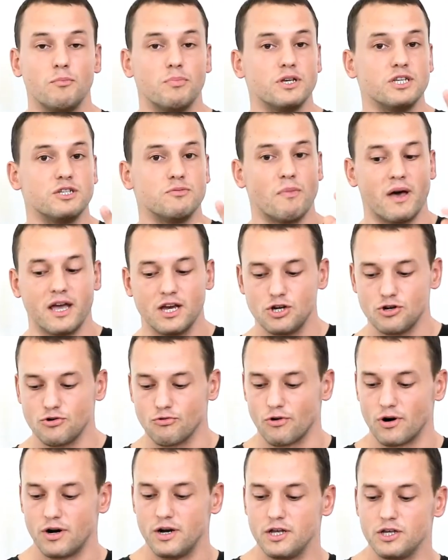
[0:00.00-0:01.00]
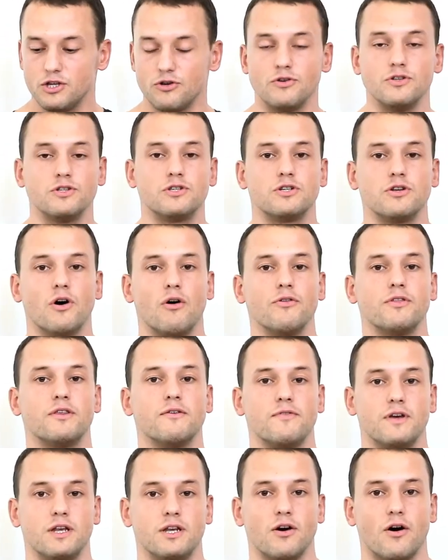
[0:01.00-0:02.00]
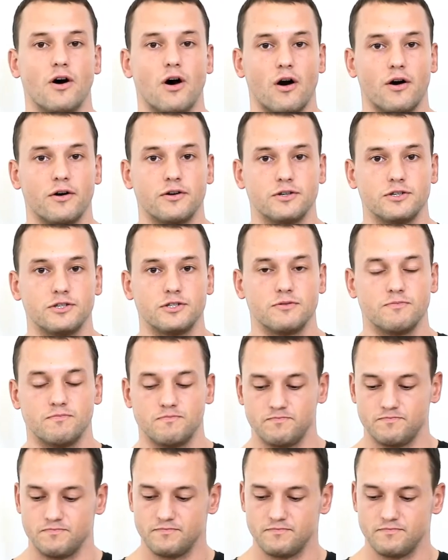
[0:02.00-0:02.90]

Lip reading: please make sure you install the video harness.